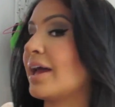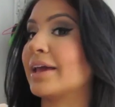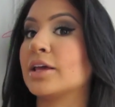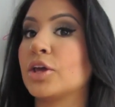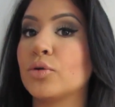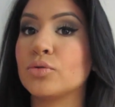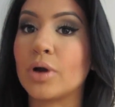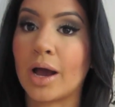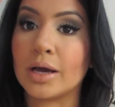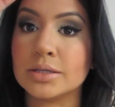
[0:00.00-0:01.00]
I can hear you
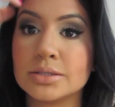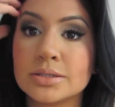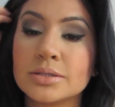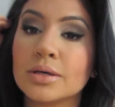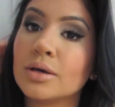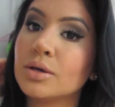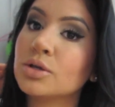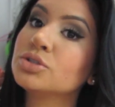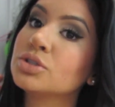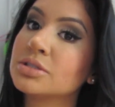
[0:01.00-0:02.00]
guys. All right, so what do I do?
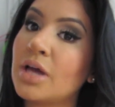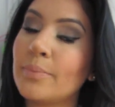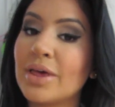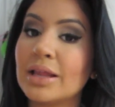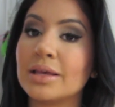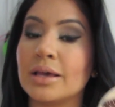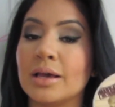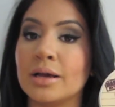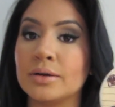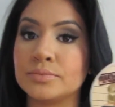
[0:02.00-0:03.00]
Just stop yelling.